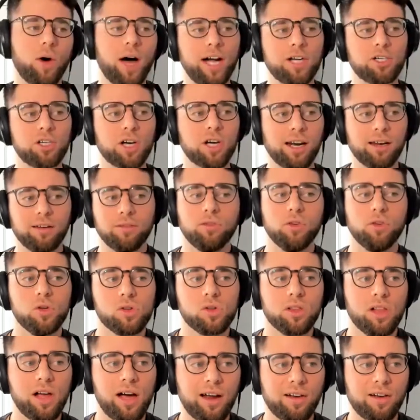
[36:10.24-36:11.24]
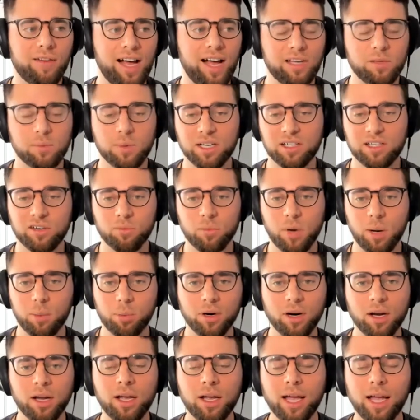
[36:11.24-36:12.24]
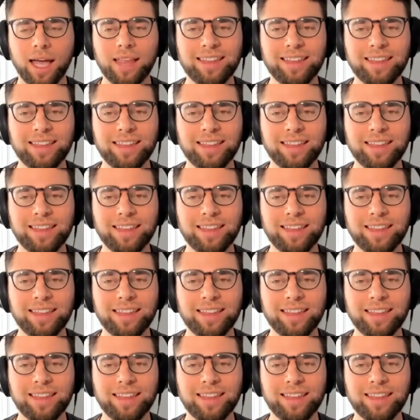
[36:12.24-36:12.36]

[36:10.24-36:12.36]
I try to infuse a lot of aspects of my, per-